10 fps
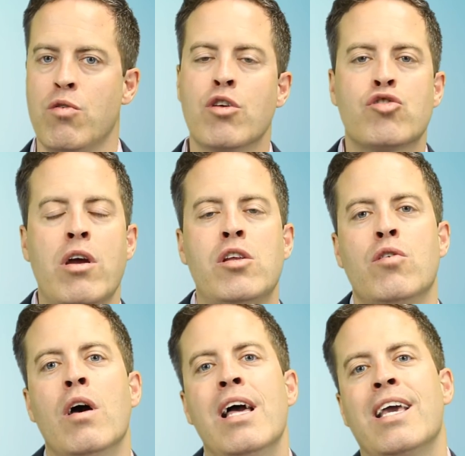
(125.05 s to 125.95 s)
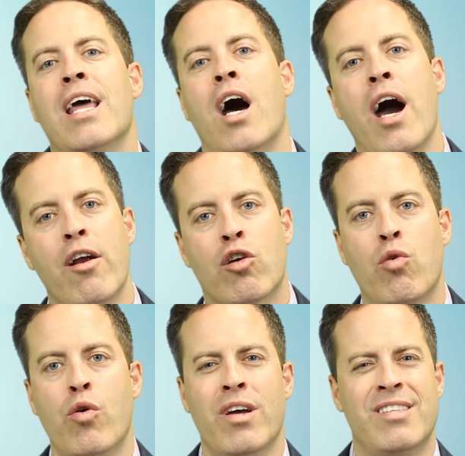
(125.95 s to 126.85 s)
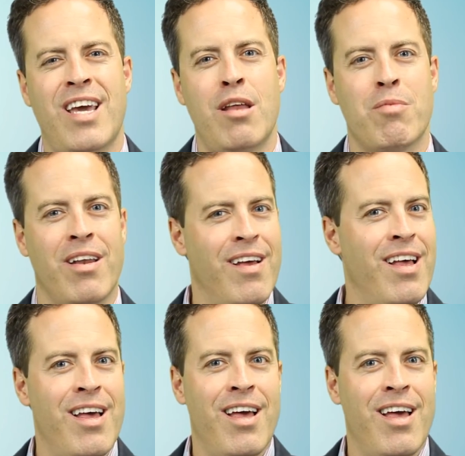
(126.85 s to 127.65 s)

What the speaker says: You're trying to get higher quota attainment,